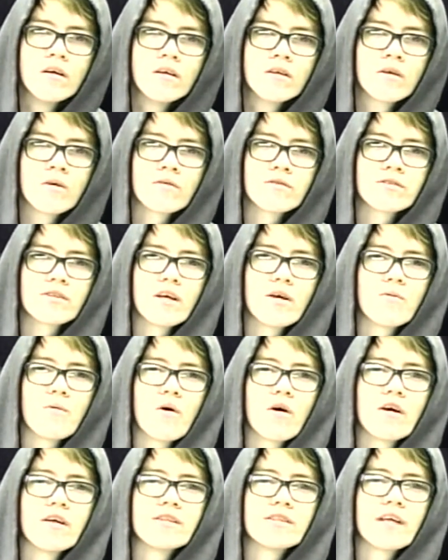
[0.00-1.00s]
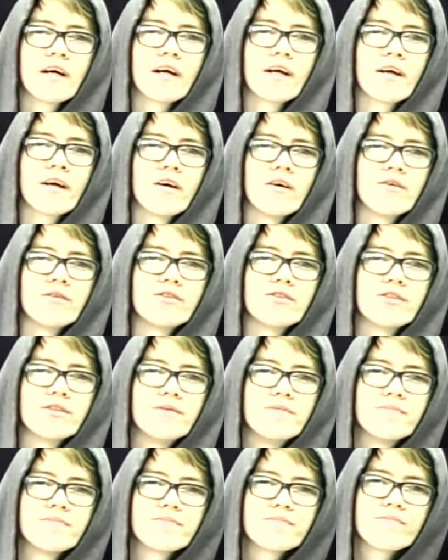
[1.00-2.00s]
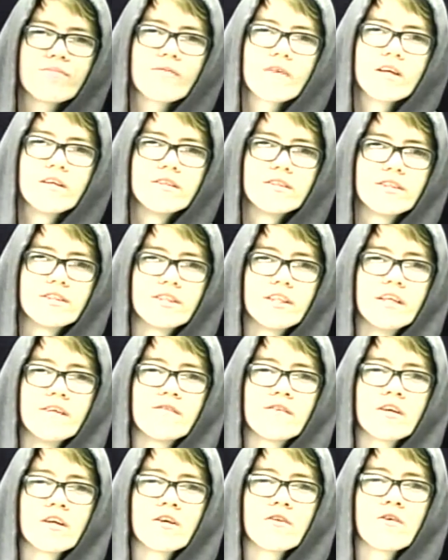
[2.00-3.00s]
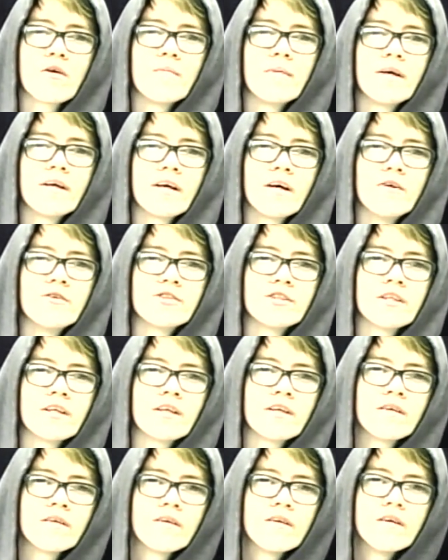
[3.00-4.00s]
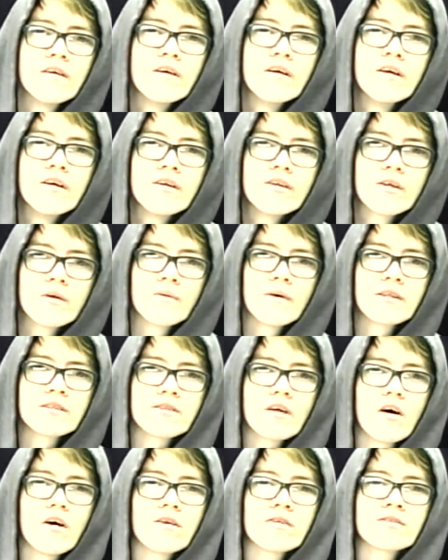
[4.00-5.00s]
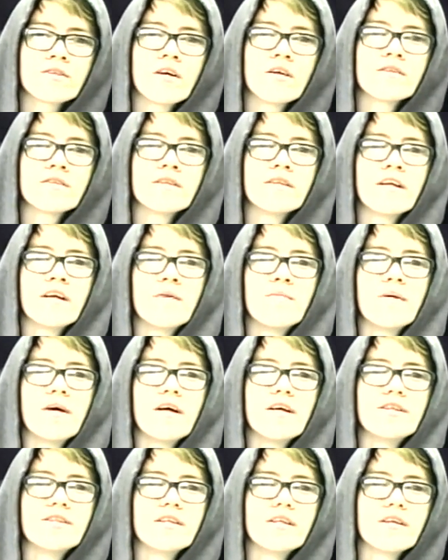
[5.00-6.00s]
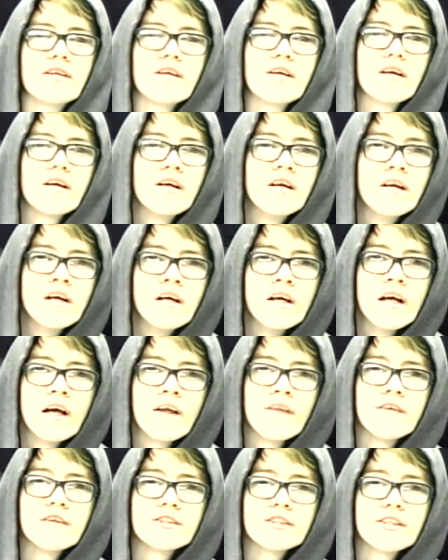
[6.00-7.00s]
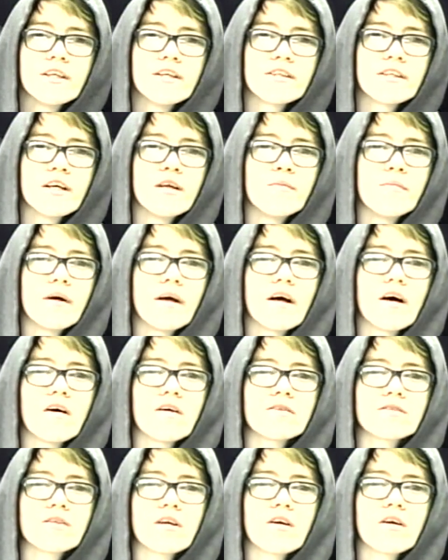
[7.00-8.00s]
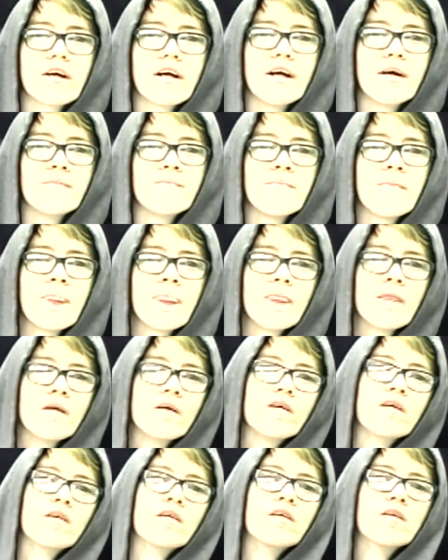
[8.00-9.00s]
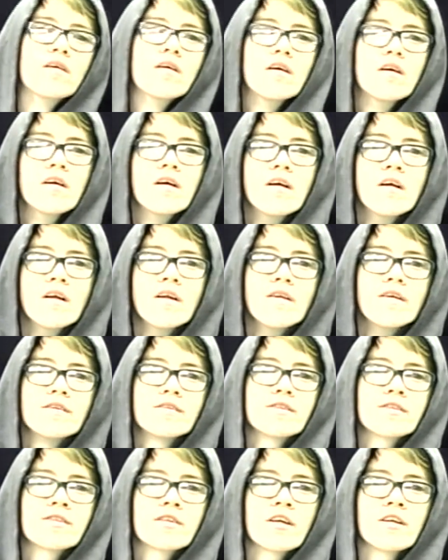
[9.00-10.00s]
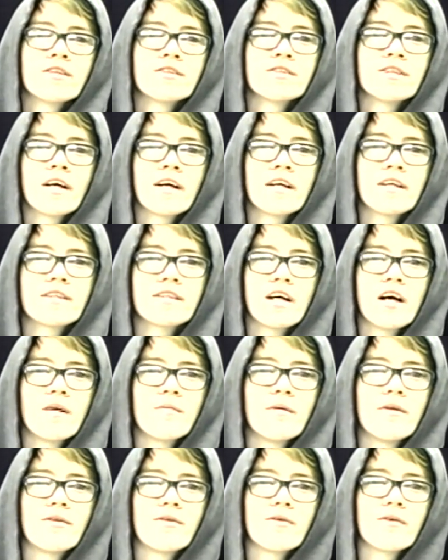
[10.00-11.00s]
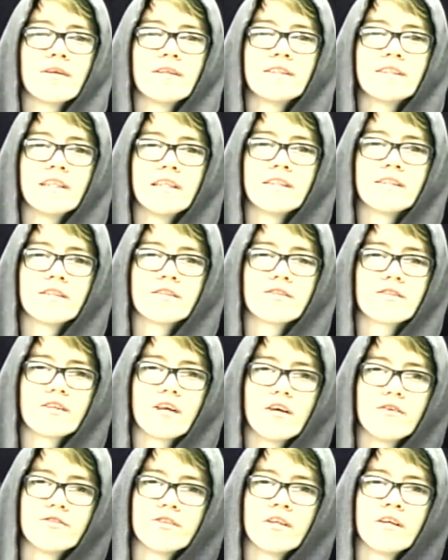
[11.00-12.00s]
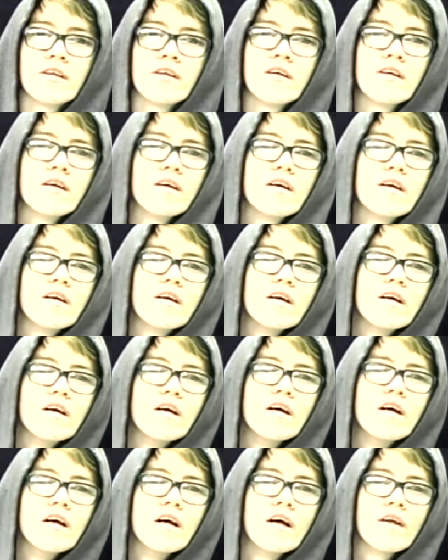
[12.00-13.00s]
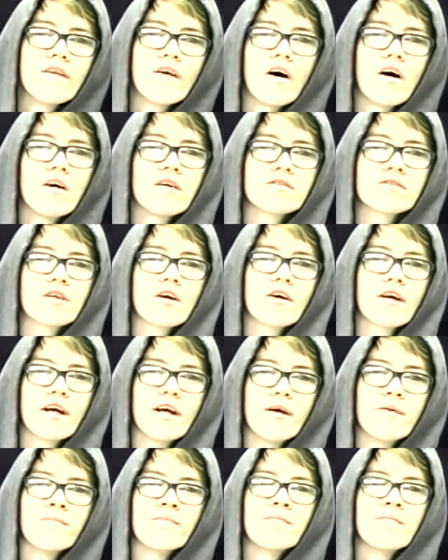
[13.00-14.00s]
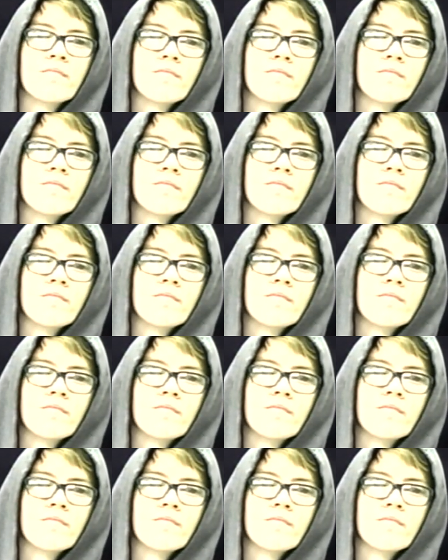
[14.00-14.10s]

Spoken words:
Golden State Warriors head coach Steve Kerr will be coaching the West All-Stars in this year's NBA All-Star game. This is Kerr's second time in 3 seasons coaching in the All-Star game.